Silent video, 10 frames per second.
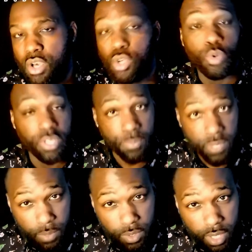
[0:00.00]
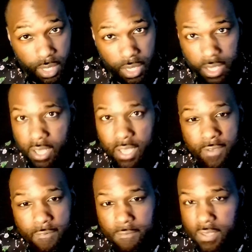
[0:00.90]
Christmas music,
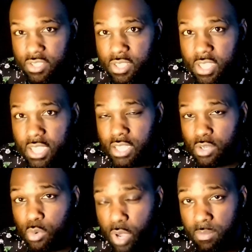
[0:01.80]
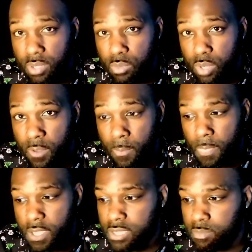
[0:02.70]
fits incredibly well,
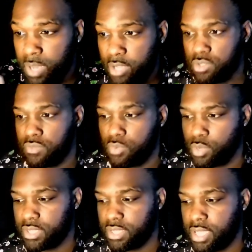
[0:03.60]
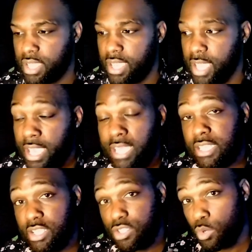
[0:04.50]
because Michael's voice and
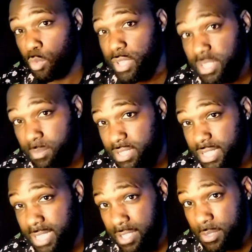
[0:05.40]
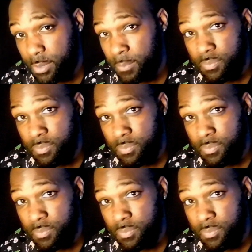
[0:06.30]
his charisma together